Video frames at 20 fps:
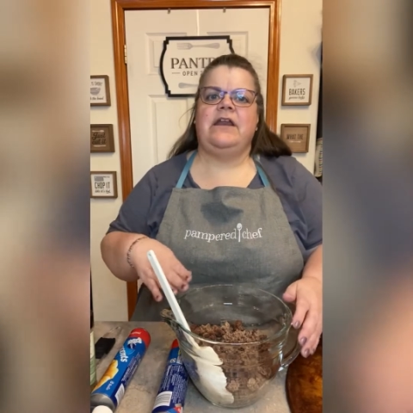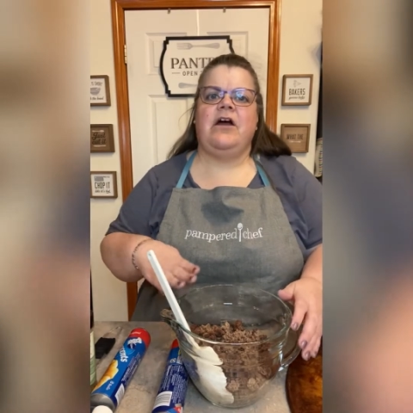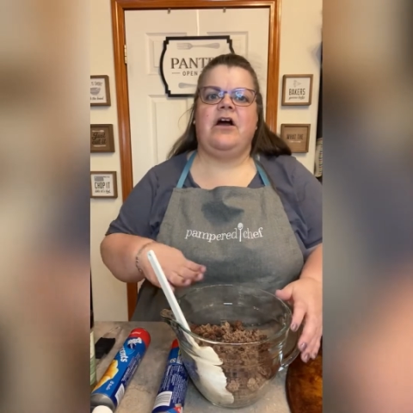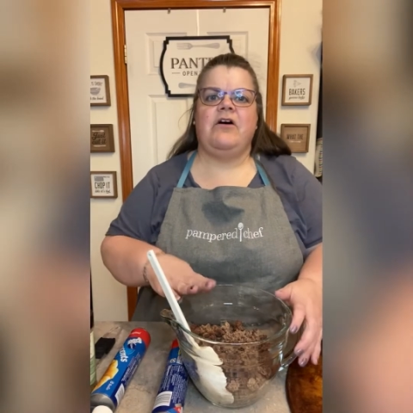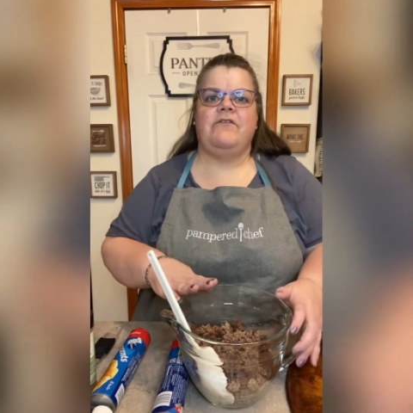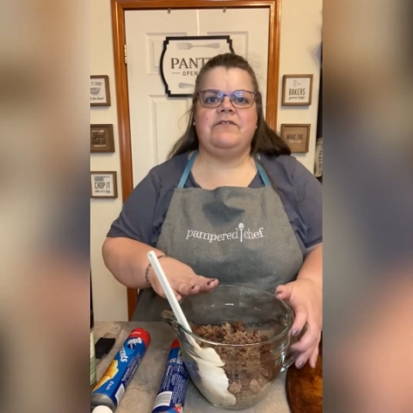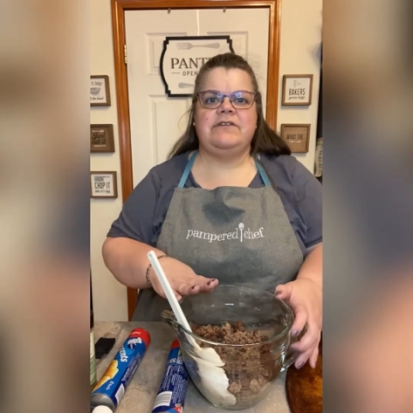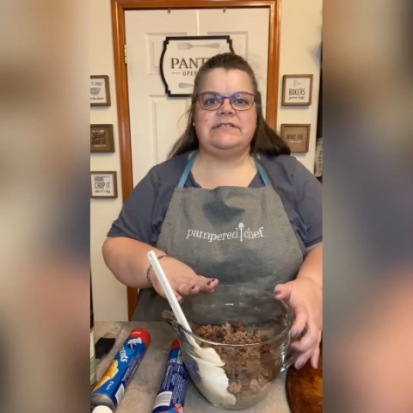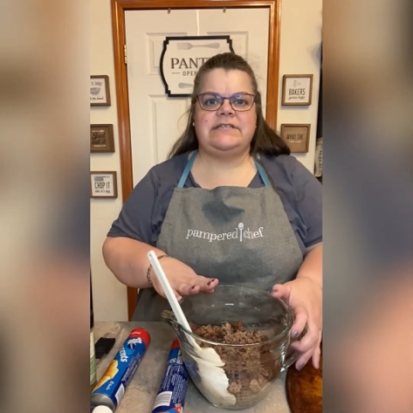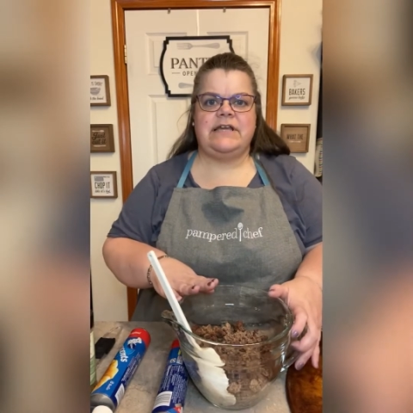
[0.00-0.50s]

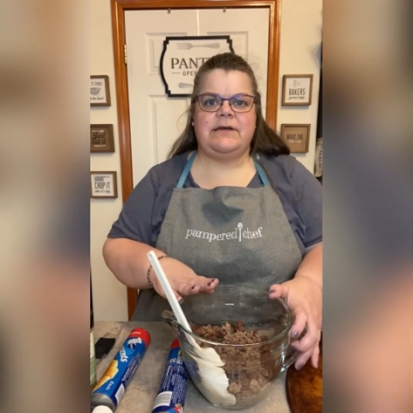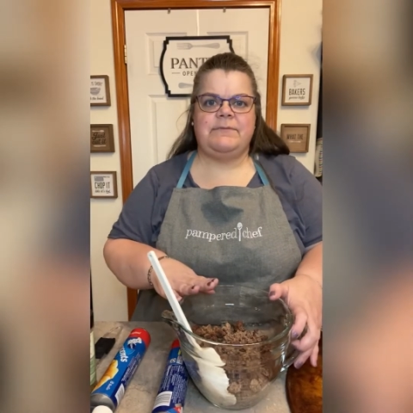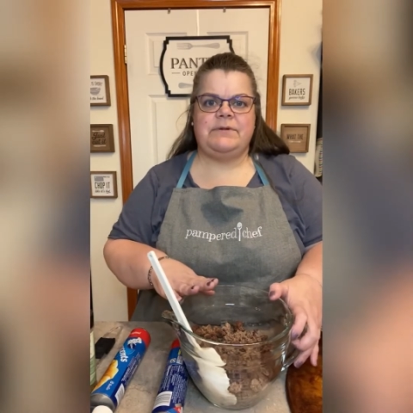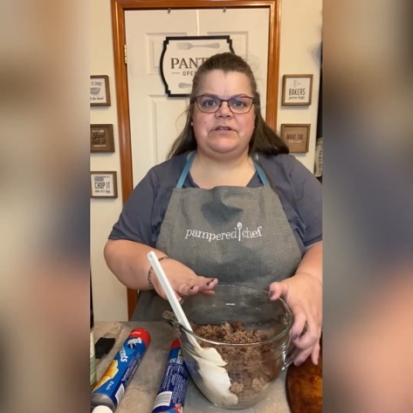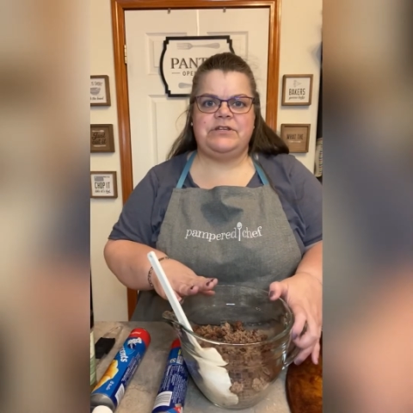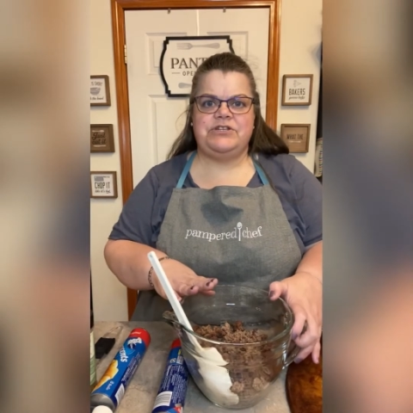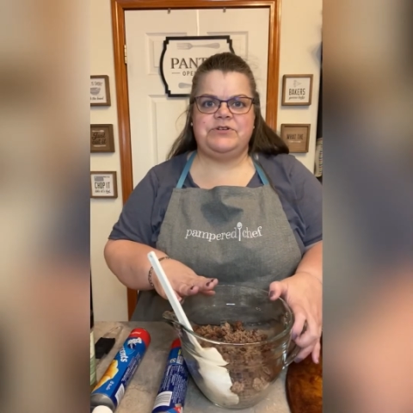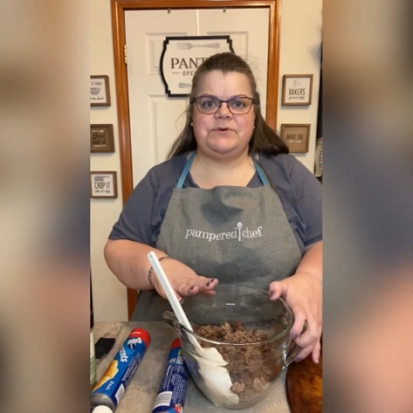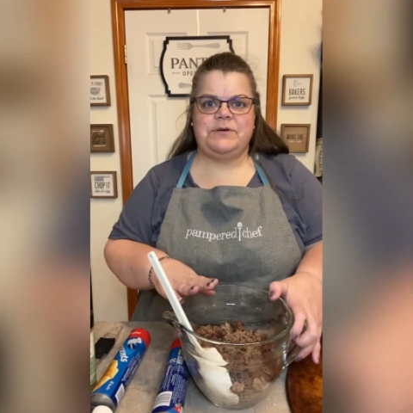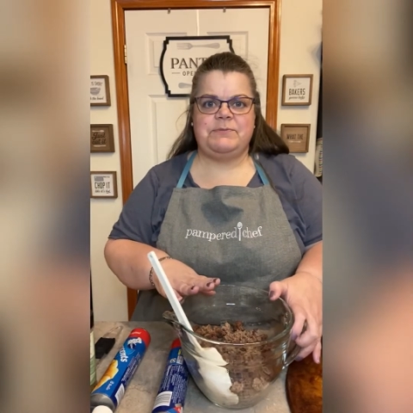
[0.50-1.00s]
Obviously, I'm going
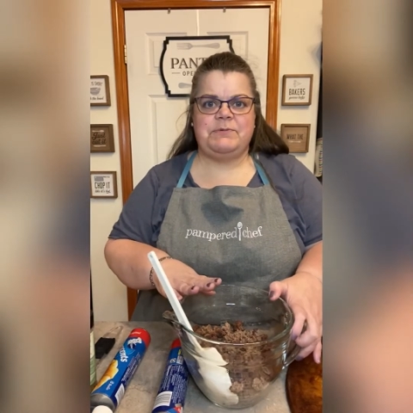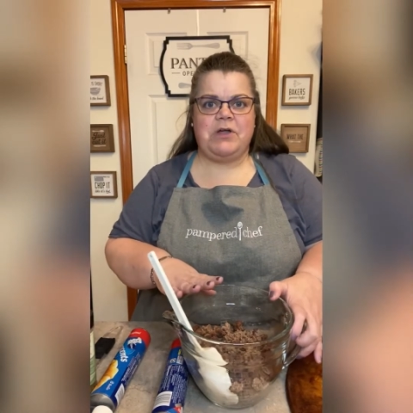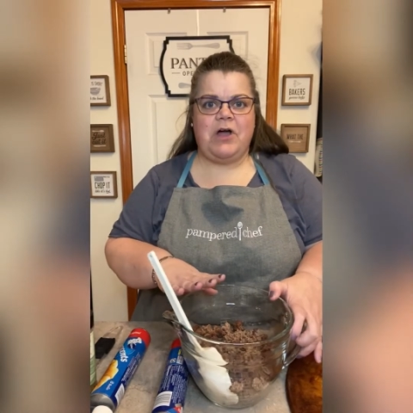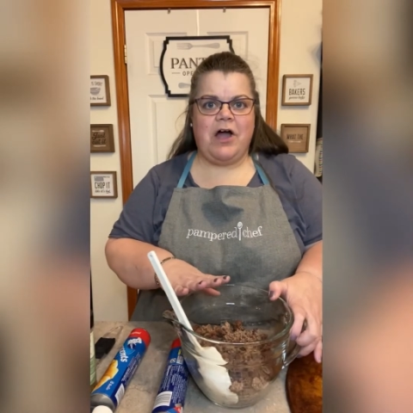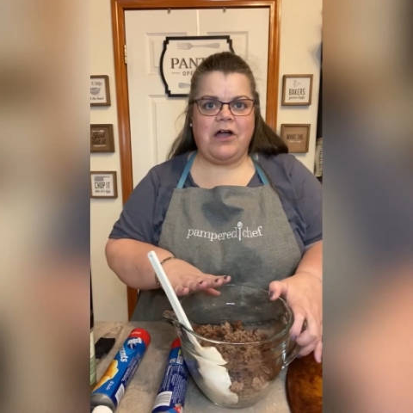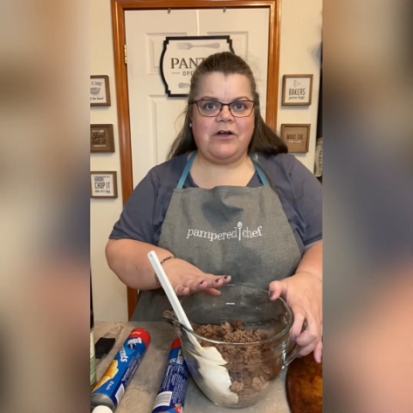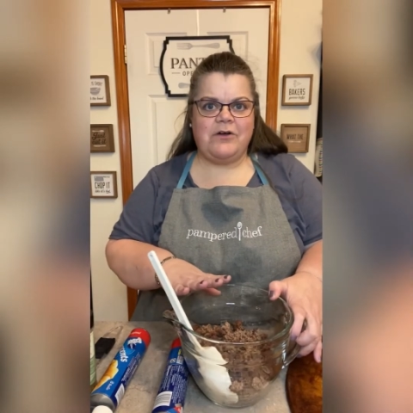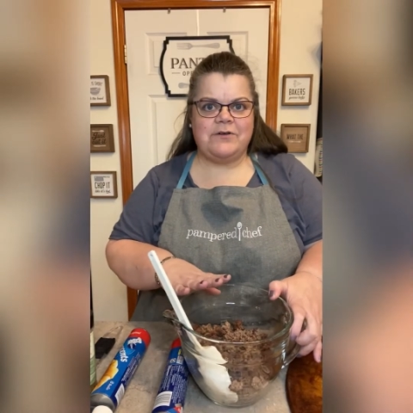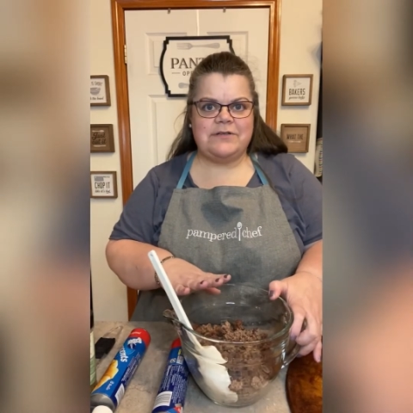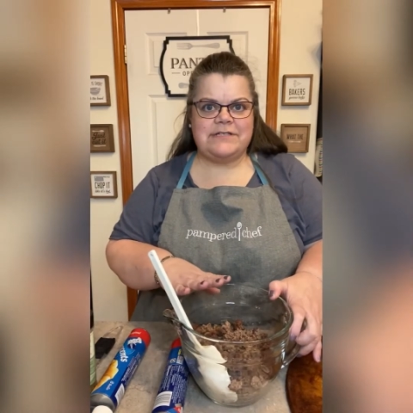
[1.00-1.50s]
to do a taco